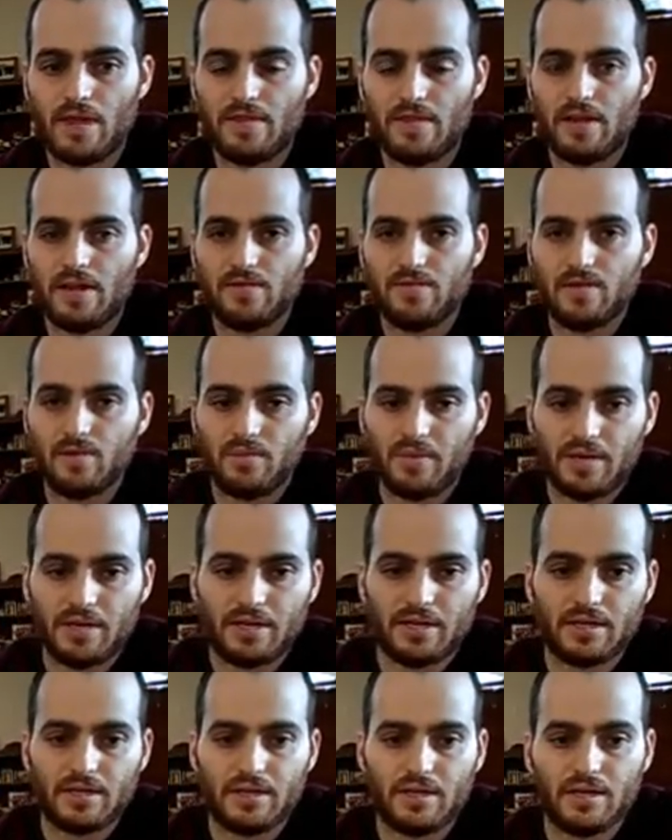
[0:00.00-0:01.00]
And then every
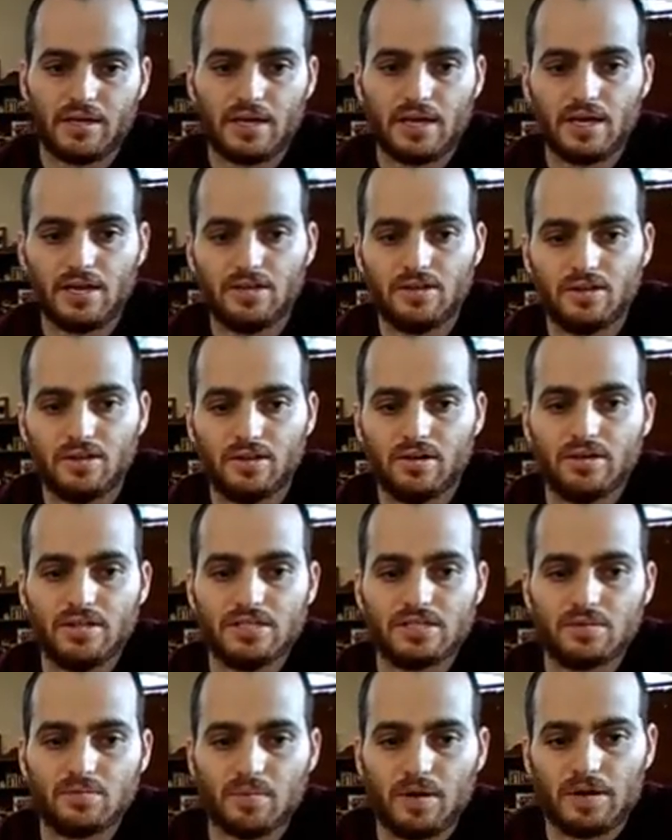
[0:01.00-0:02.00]
week, again, you
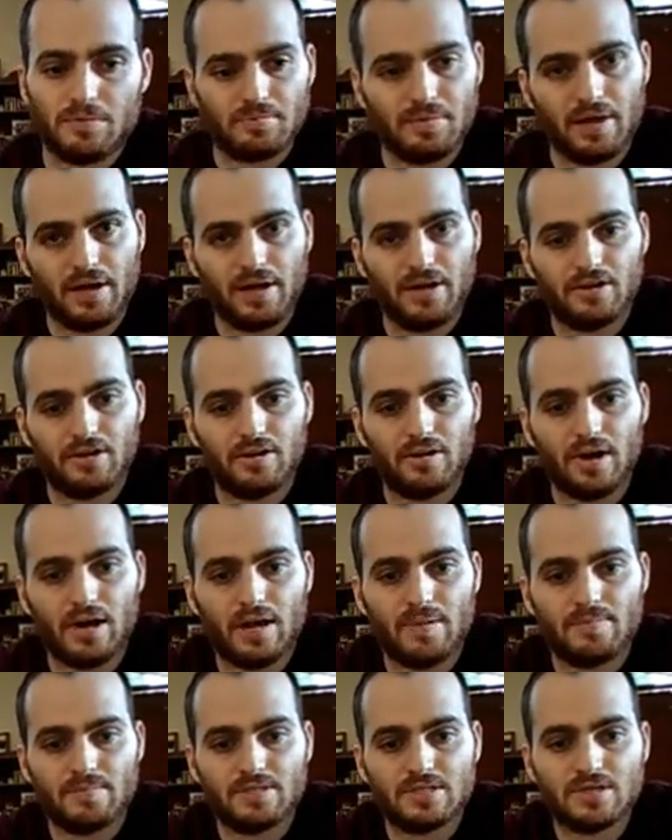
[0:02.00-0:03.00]
increase the weight by 100
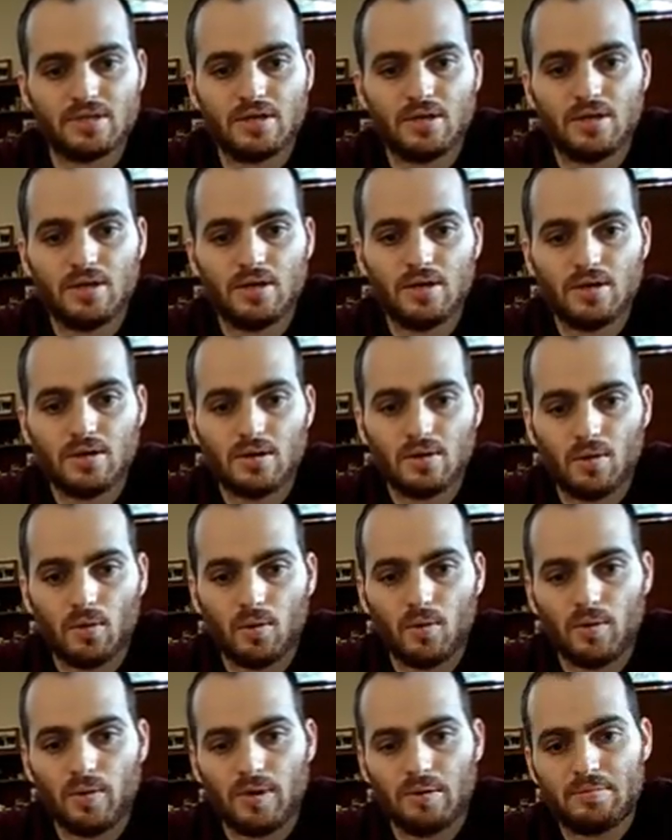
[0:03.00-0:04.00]
grams
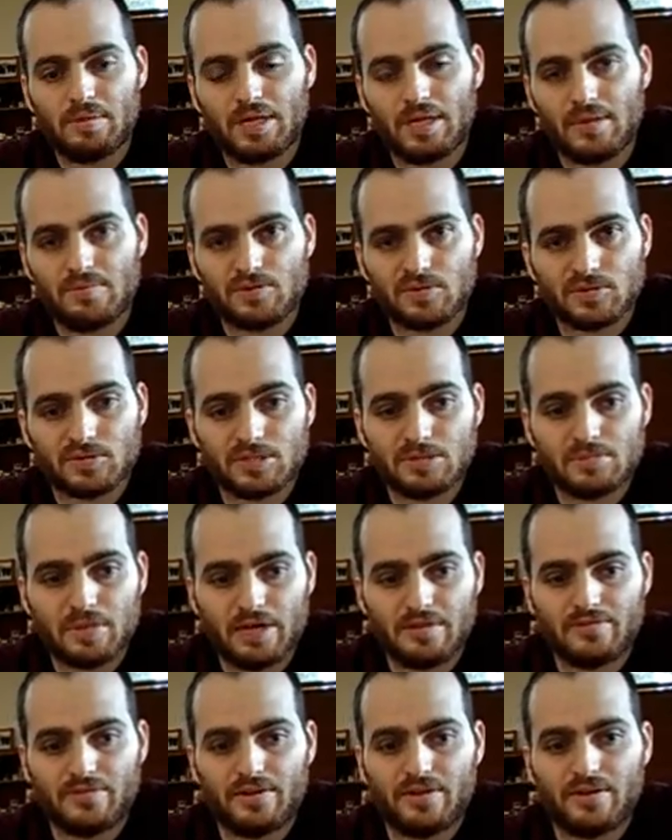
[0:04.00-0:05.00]
or when it becomes almost
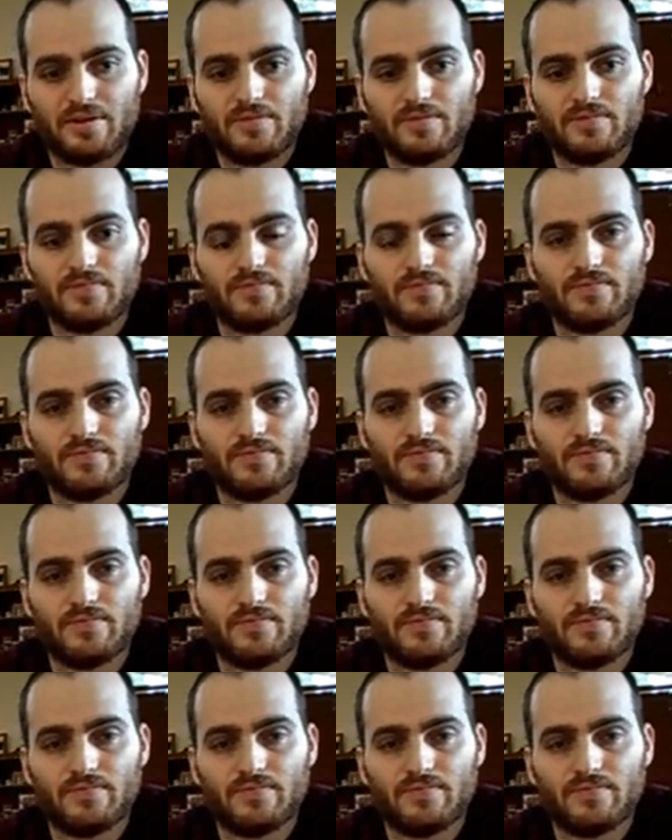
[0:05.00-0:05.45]
pain-free.